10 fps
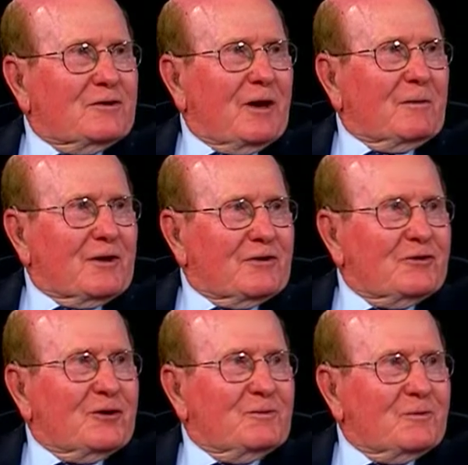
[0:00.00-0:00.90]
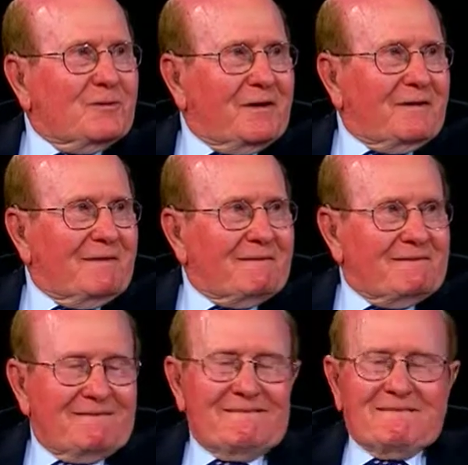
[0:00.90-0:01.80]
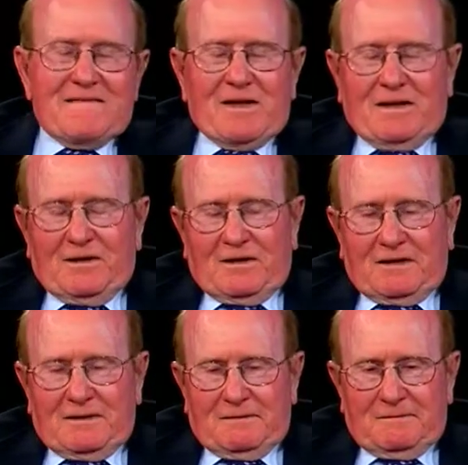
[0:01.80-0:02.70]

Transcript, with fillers: job on a Jeep. Oh, yeah. And uh, they don't